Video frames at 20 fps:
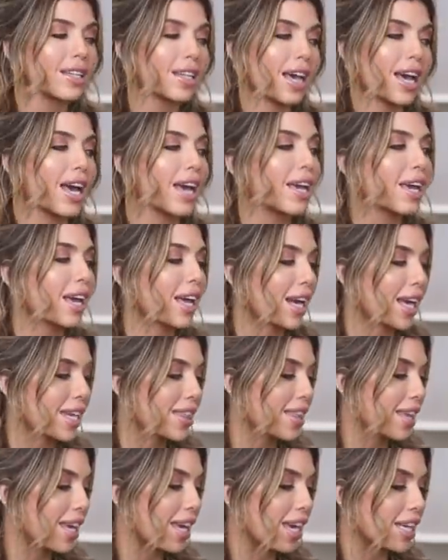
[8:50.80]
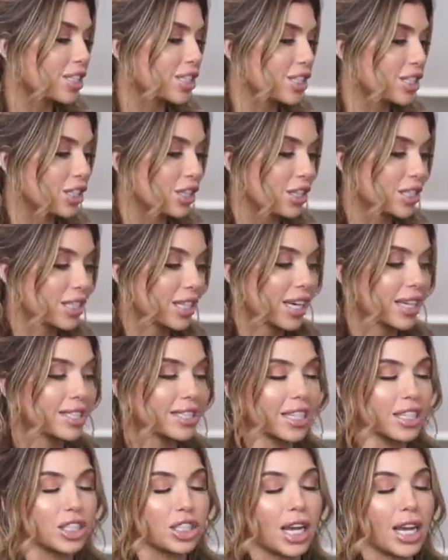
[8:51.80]
leg, and I think it just looks like
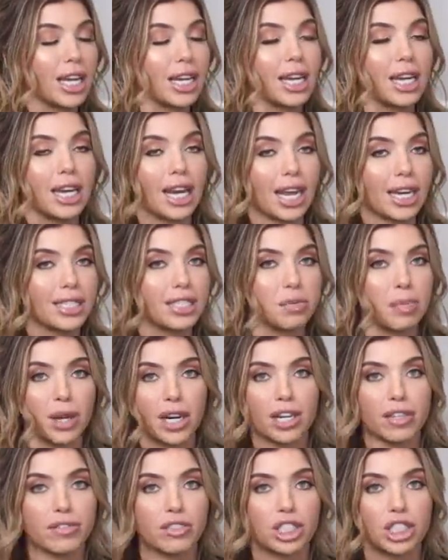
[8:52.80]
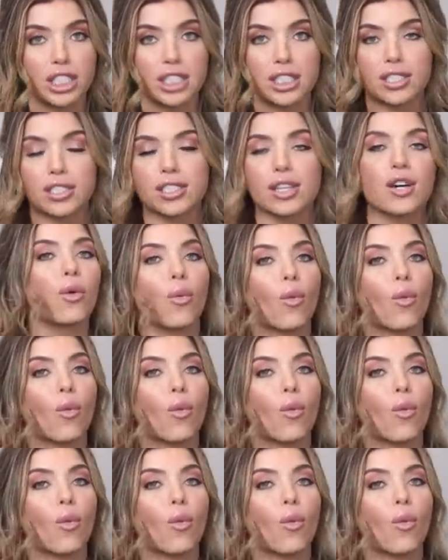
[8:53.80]
such a nice pair of jeans,